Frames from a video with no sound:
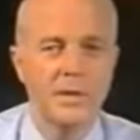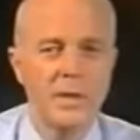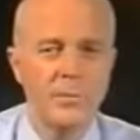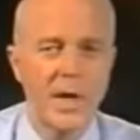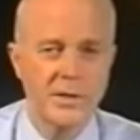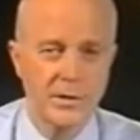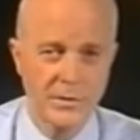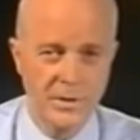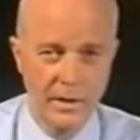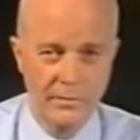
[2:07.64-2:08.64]
By
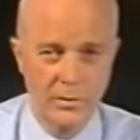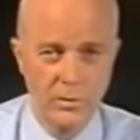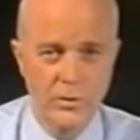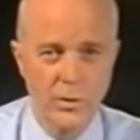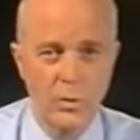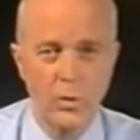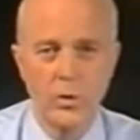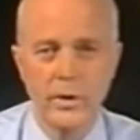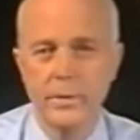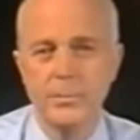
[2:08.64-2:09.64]
Tuesday, of course,
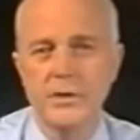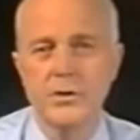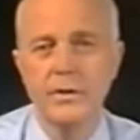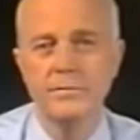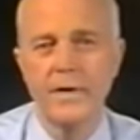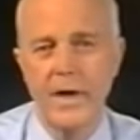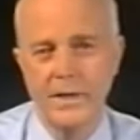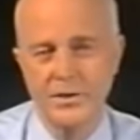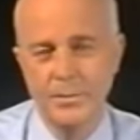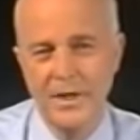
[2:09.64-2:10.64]
all the obituary
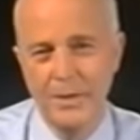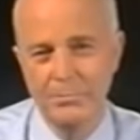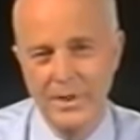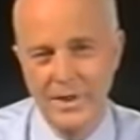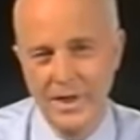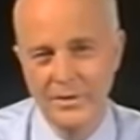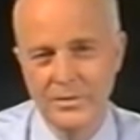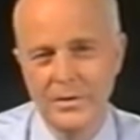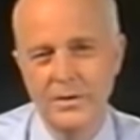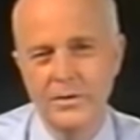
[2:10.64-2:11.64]
files had been emptied out,
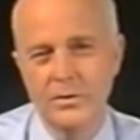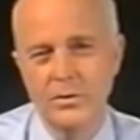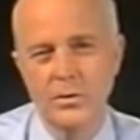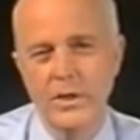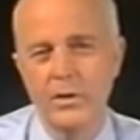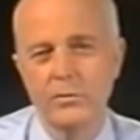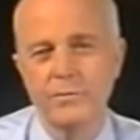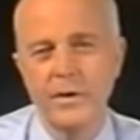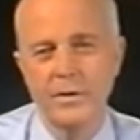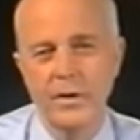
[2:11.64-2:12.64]
all the old
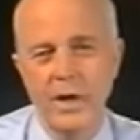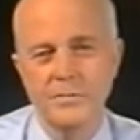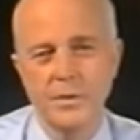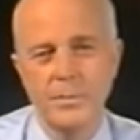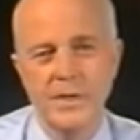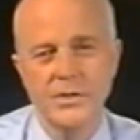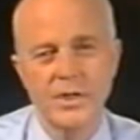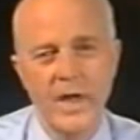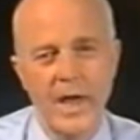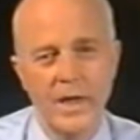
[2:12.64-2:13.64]
photographs had been
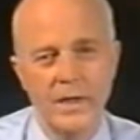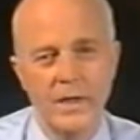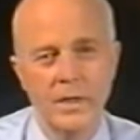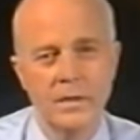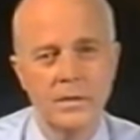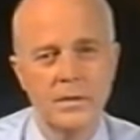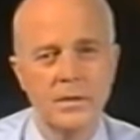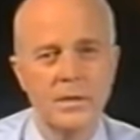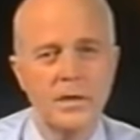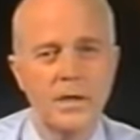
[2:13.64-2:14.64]
scanned in,
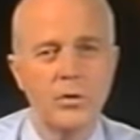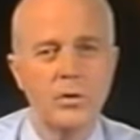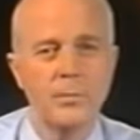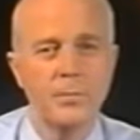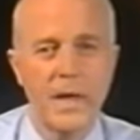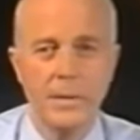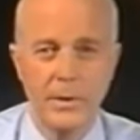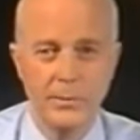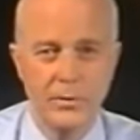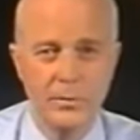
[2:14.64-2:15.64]
and all the
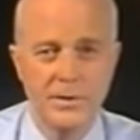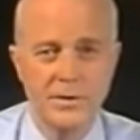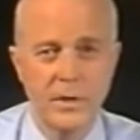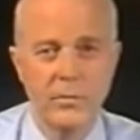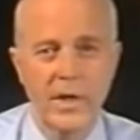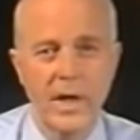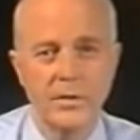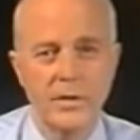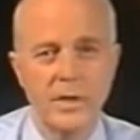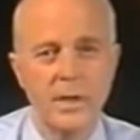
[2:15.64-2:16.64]
baby boomers had
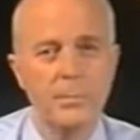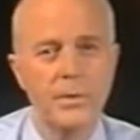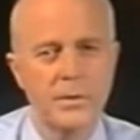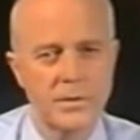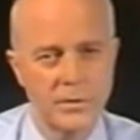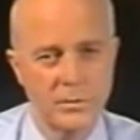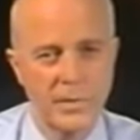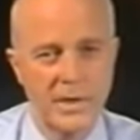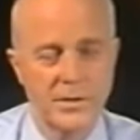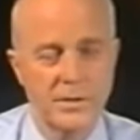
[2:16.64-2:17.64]
recounted their personal
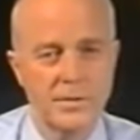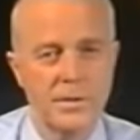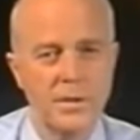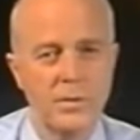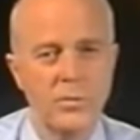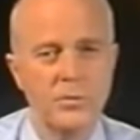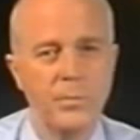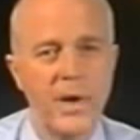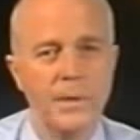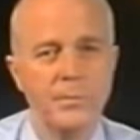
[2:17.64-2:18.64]
brushes with
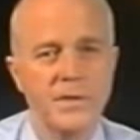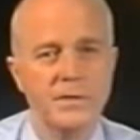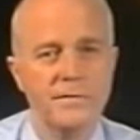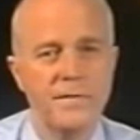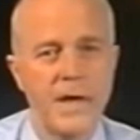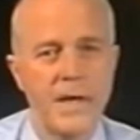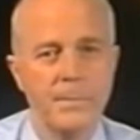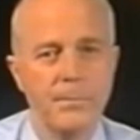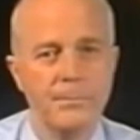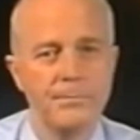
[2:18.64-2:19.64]
Bradman's
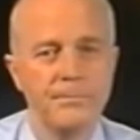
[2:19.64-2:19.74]
fame.